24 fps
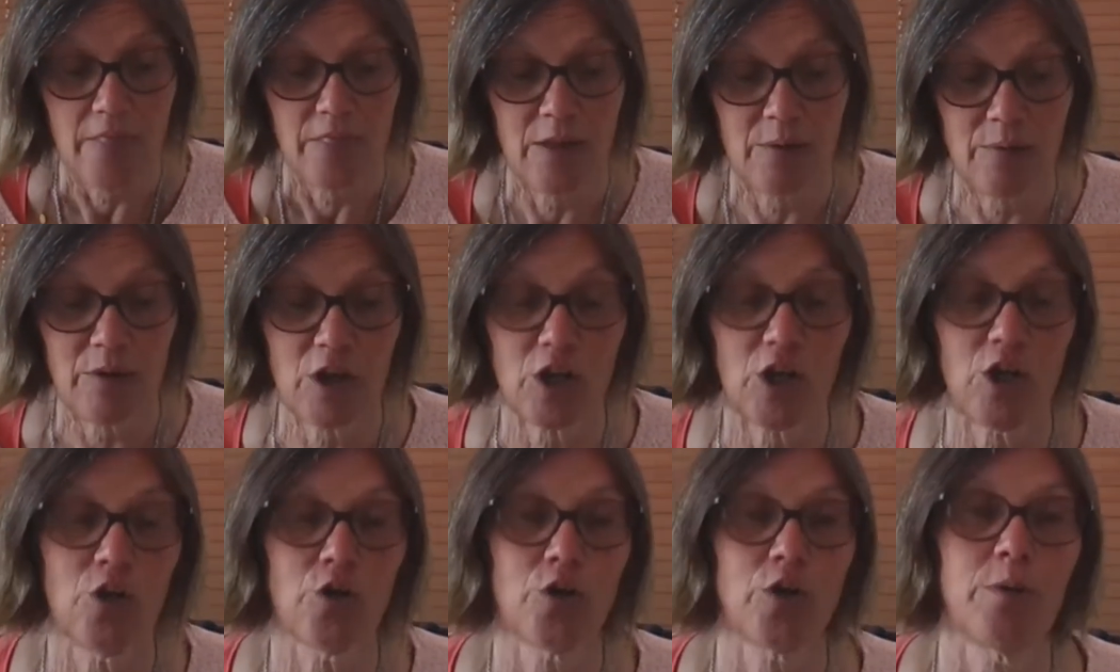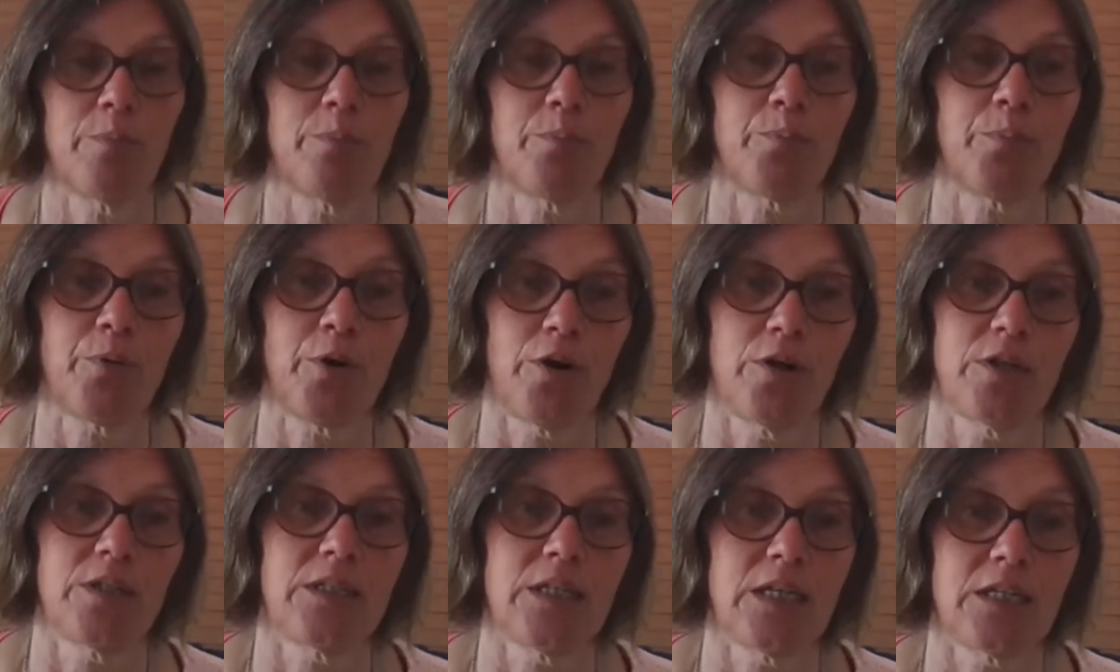Then we're going to look at
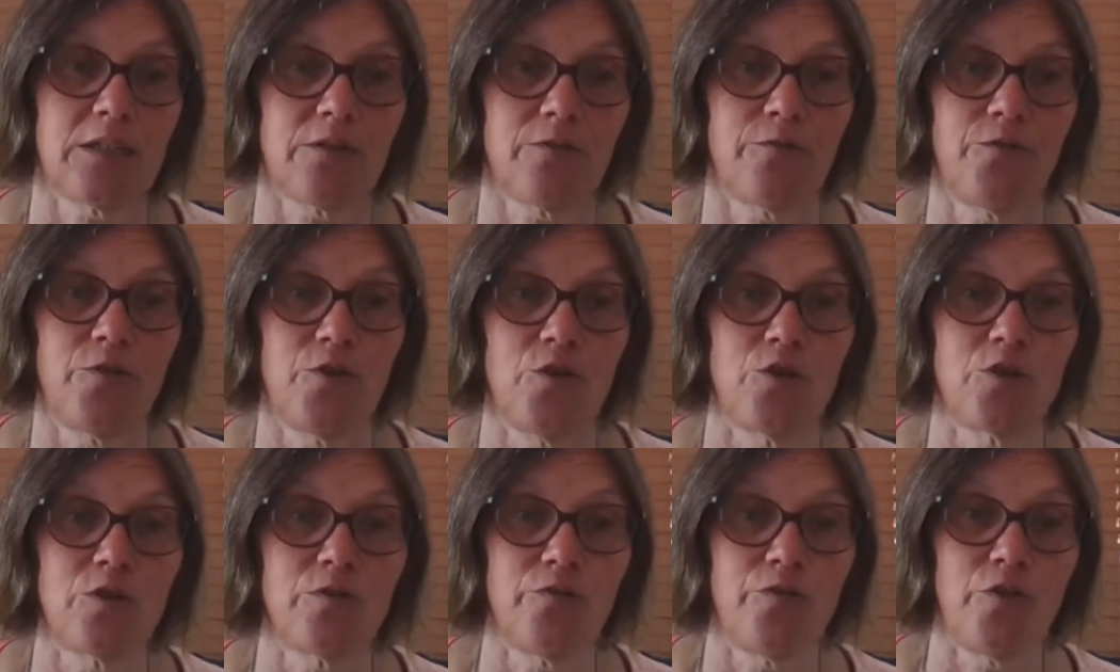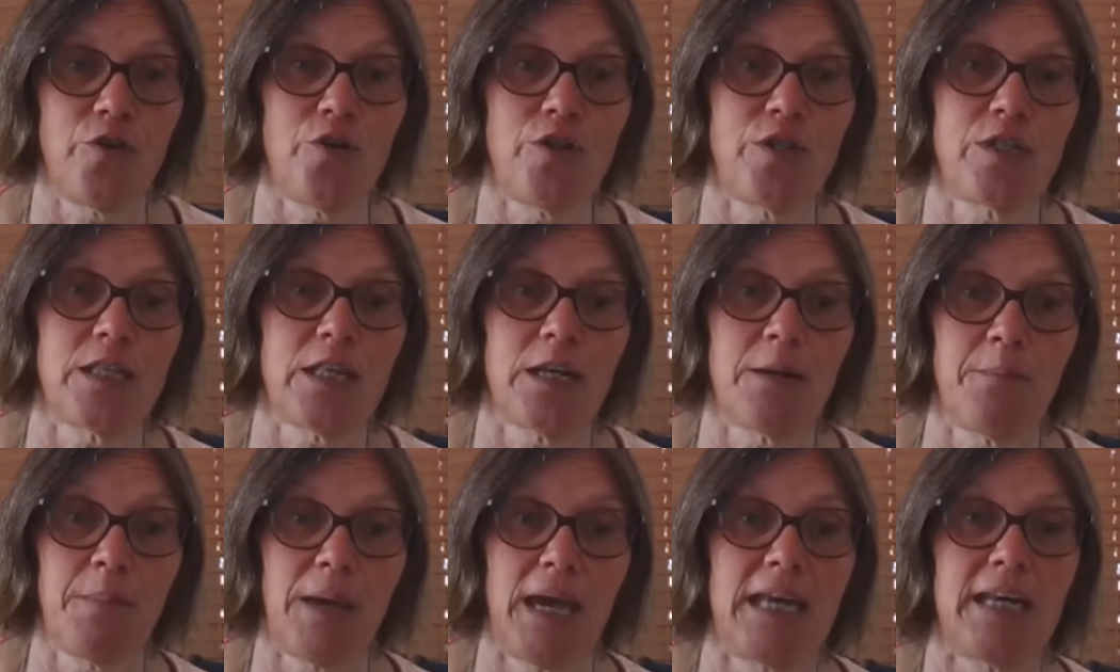processed foods
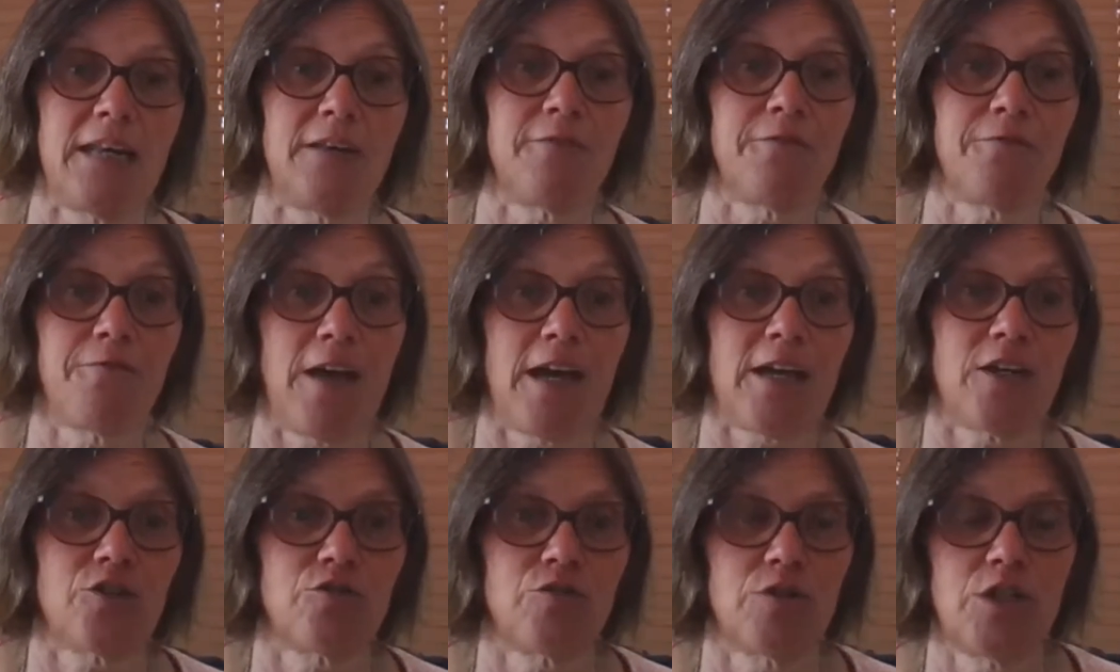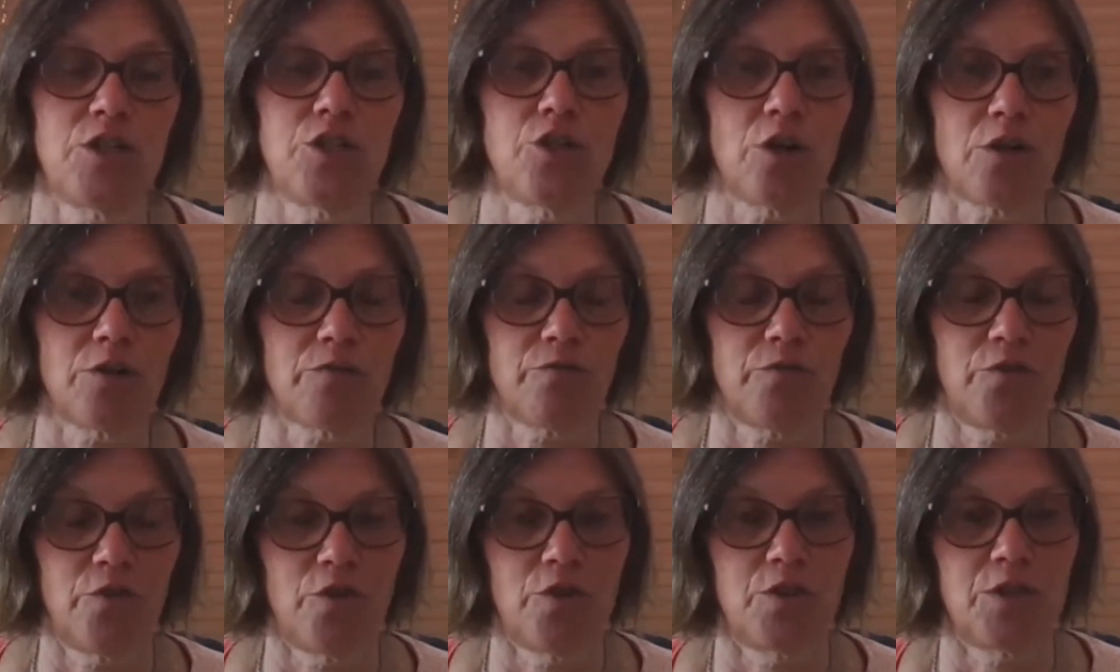that are made in factories,
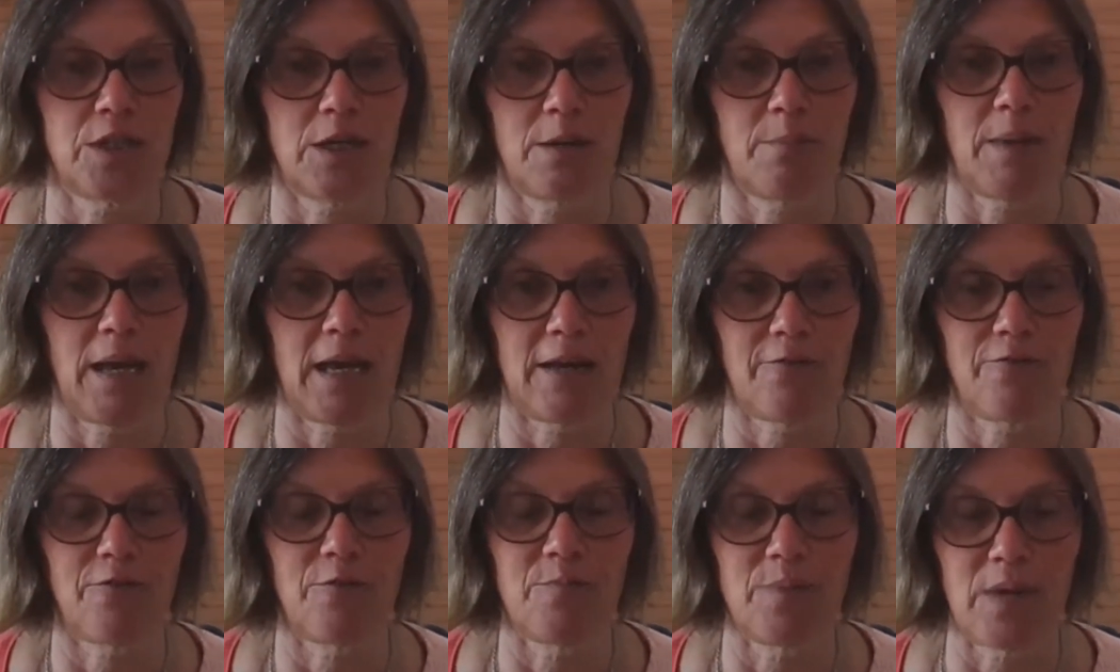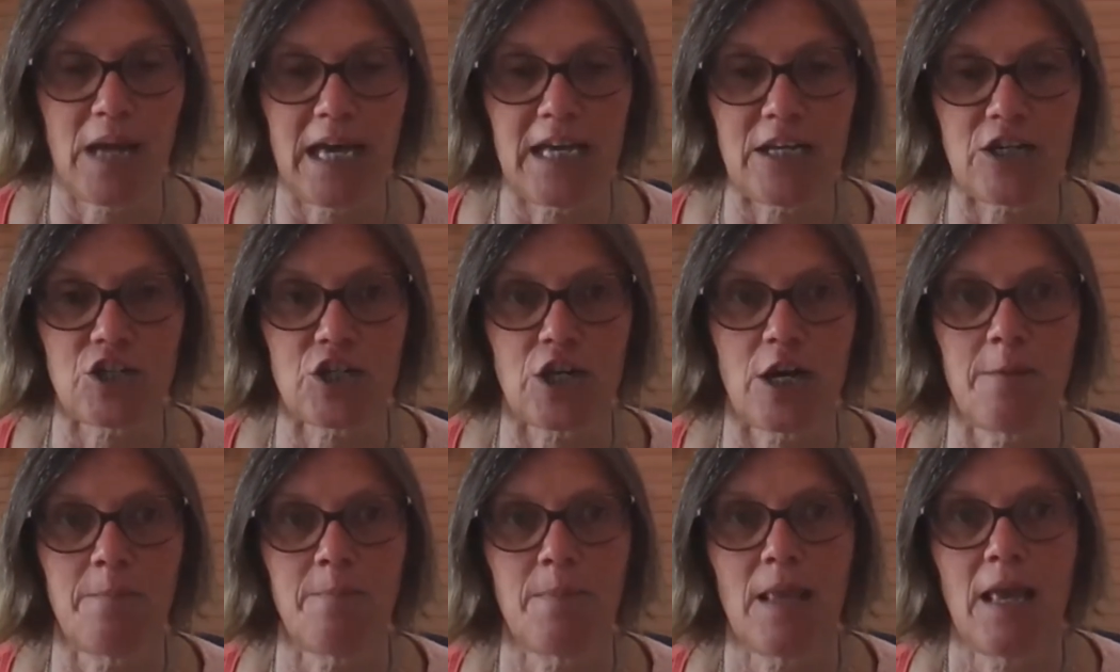not foods that are made from
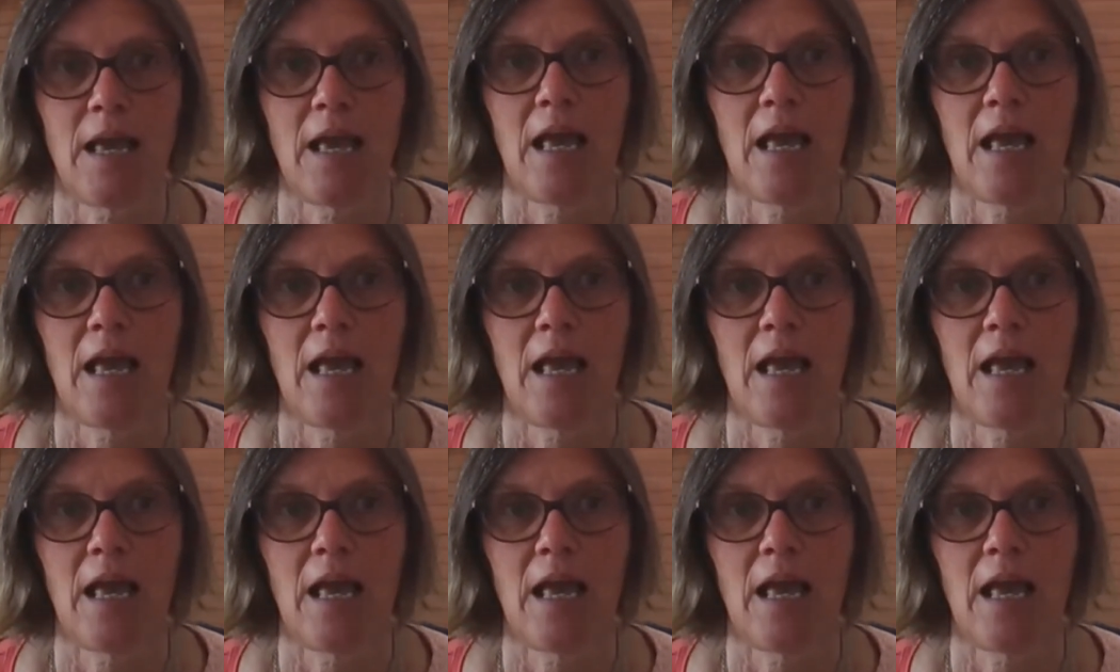nature.